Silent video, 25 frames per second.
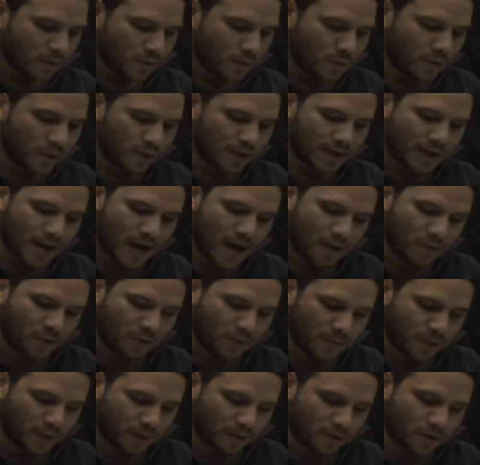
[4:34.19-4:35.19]
We cannot
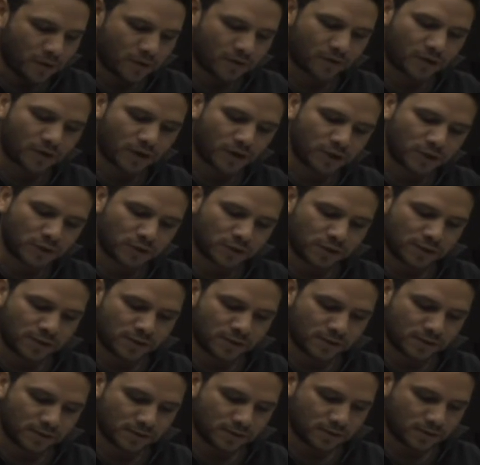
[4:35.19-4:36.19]
rebuild other
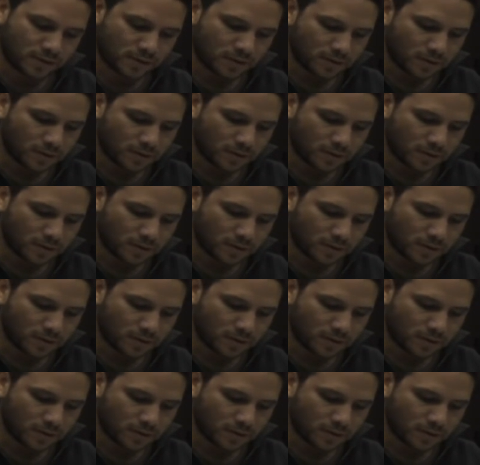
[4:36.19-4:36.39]
countries